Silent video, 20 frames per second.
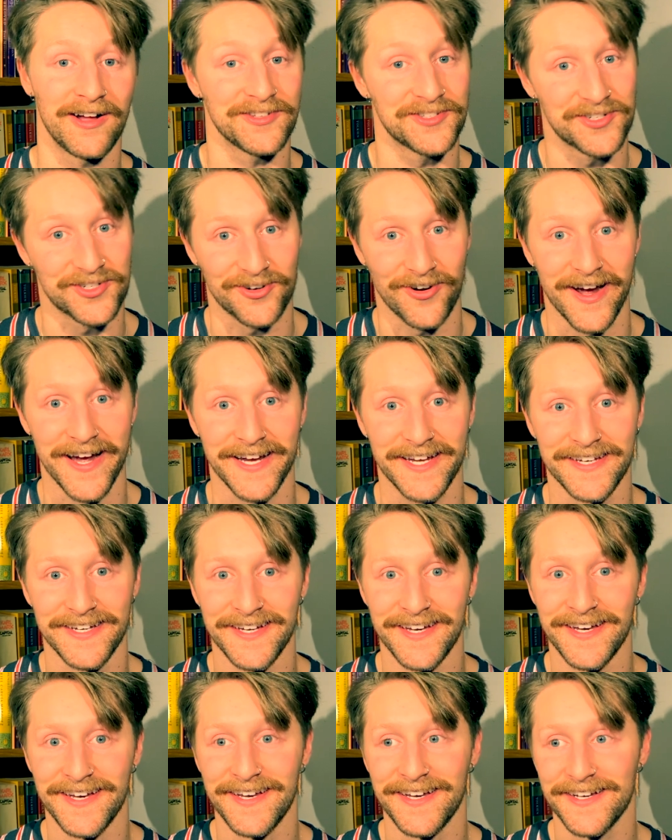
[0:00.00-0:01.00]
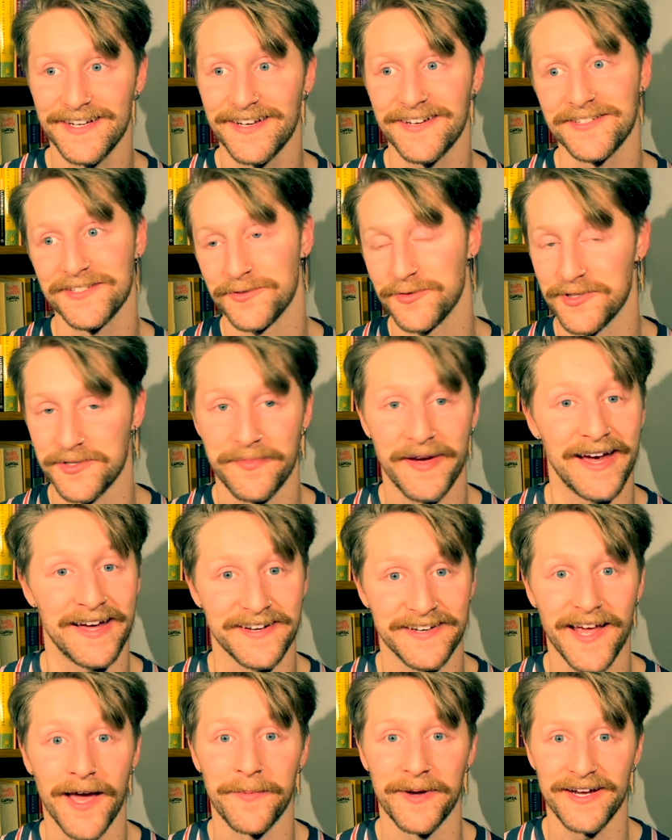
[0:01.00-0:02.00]
strike because it was a
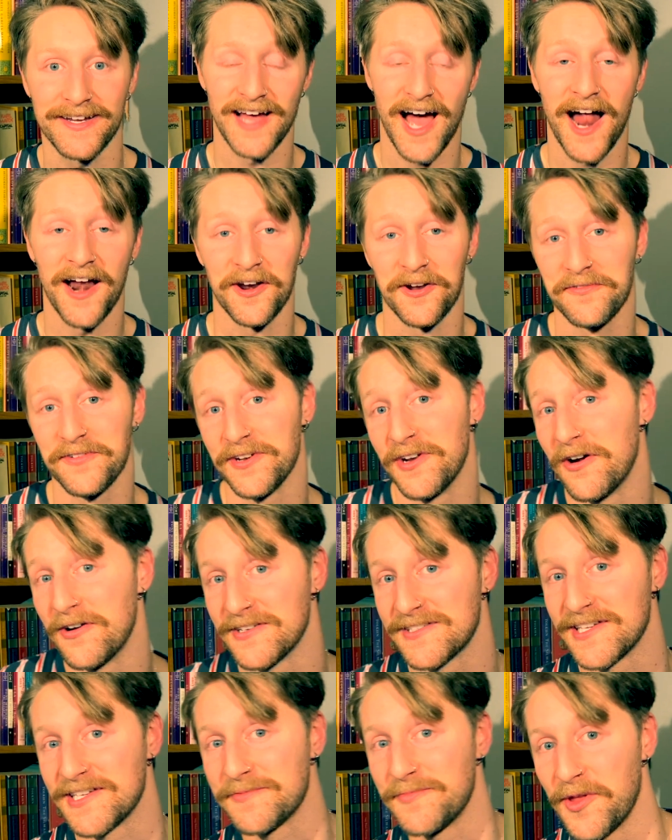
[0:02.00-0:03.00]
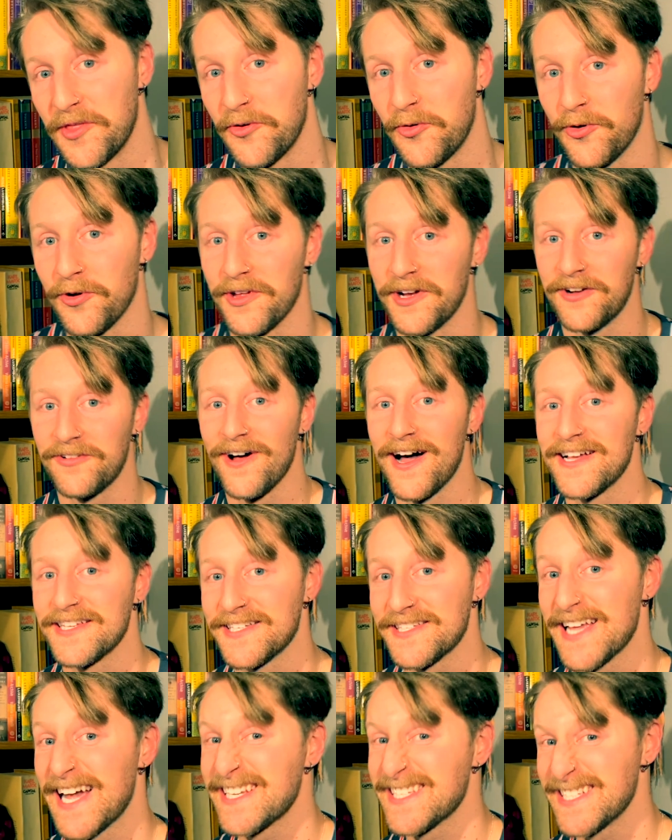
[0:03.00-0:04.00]
pandemic. I don't know if you noticed this, but the ruling
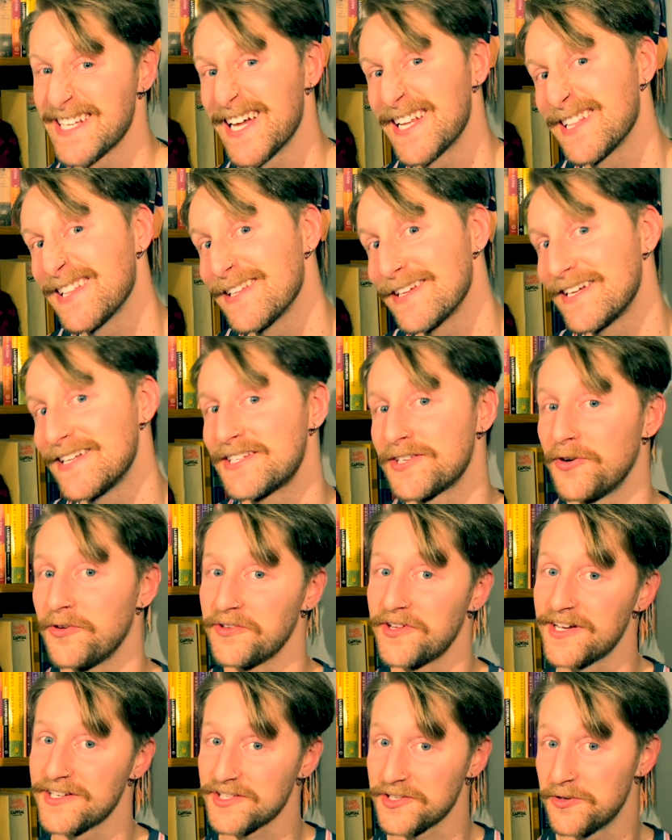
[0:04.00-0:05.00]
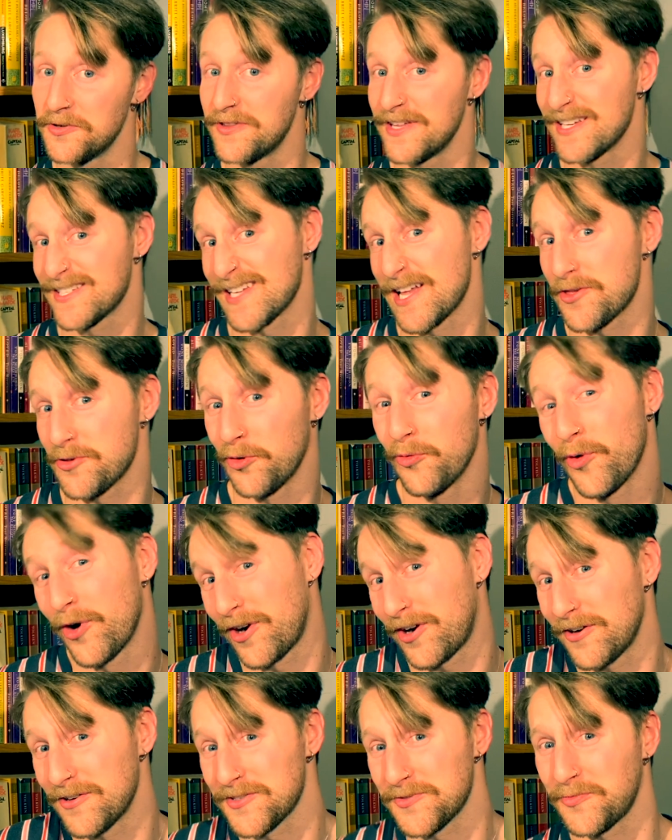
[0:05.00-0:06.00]
classes accidentally told us who the essential
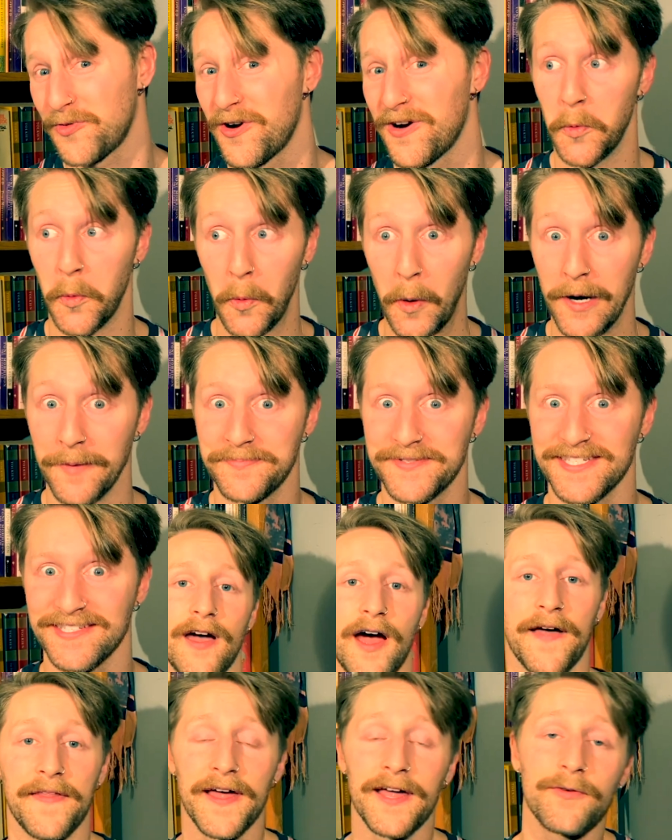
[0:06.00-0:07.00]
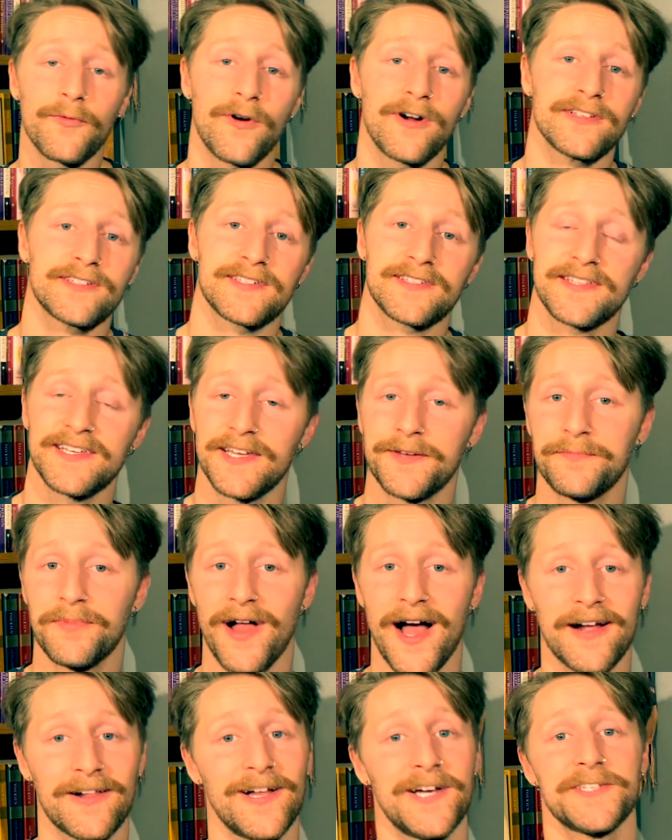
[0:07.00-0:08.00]
workers were. Whoops. And then once the
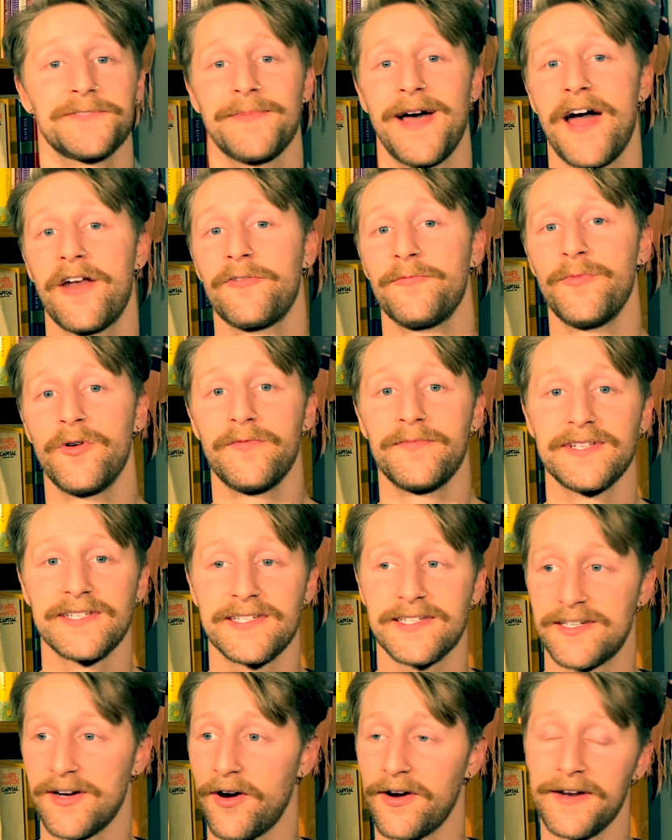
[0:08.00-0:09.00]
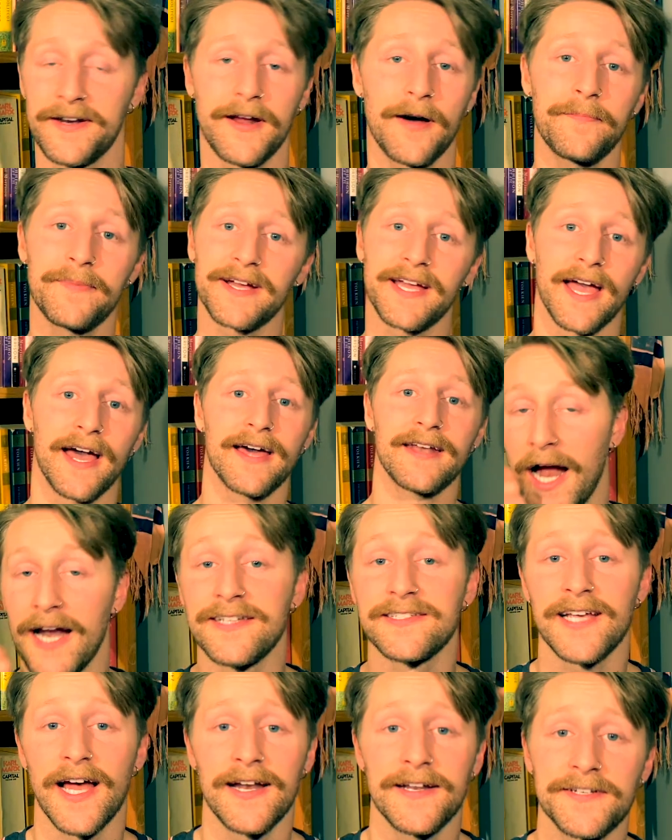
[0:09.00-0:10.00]
Black Lives Matter movement started up again, I
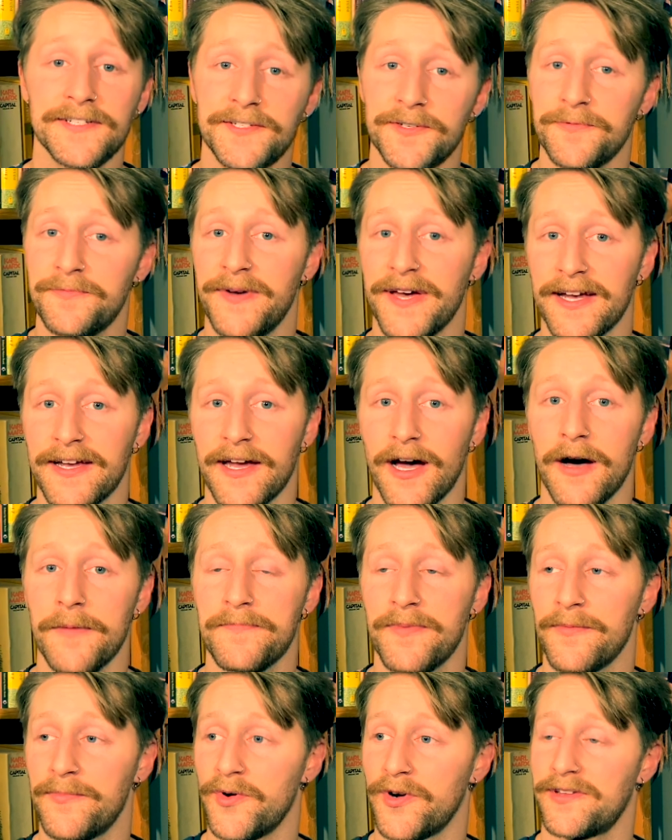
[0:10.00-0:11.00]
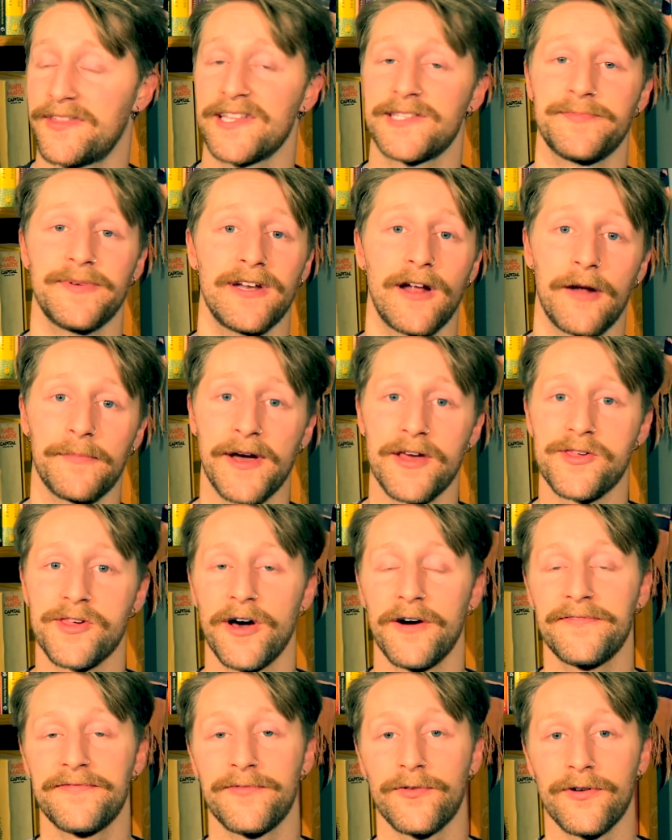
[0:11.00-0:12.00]
decided to pick up a book that's been on my
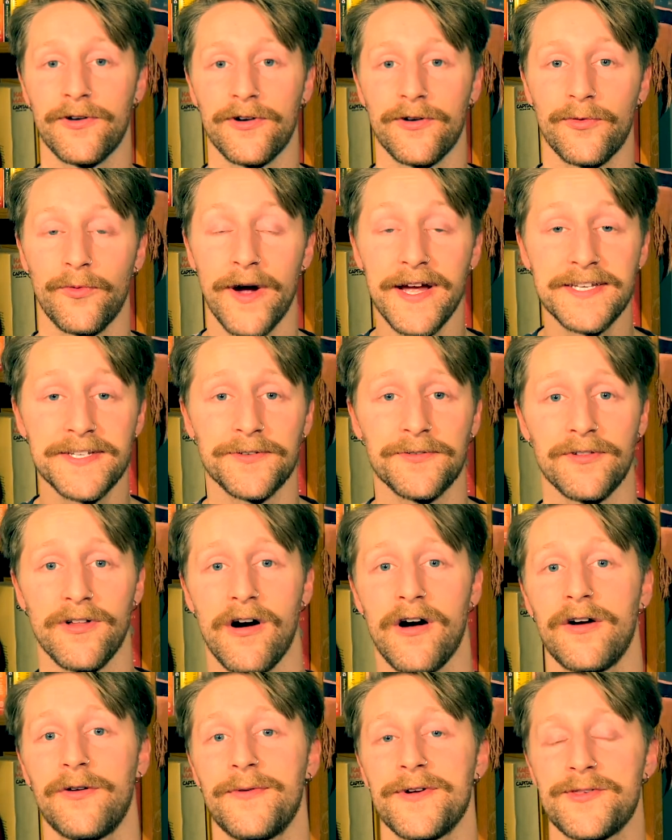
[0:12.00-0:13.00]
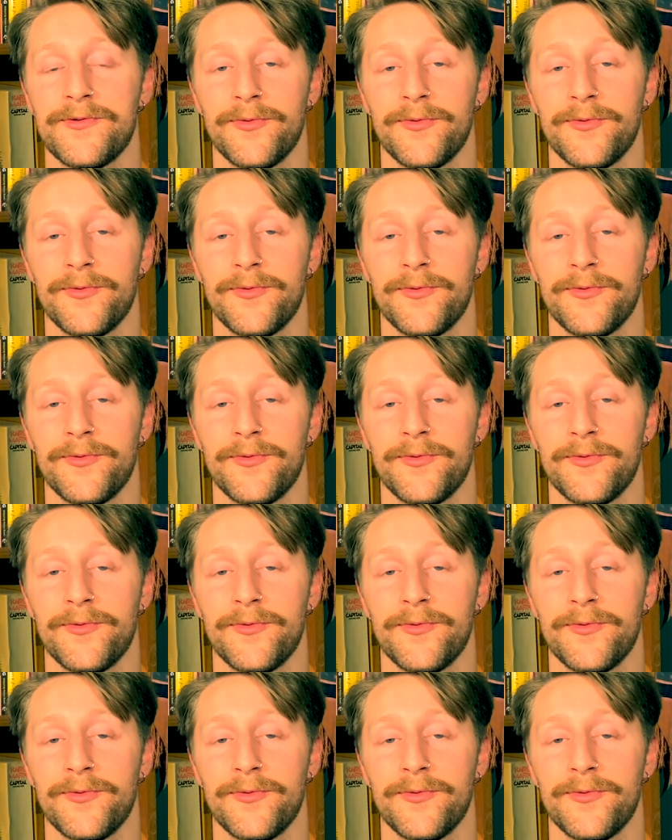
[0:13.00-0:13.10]
shelf for way too long, which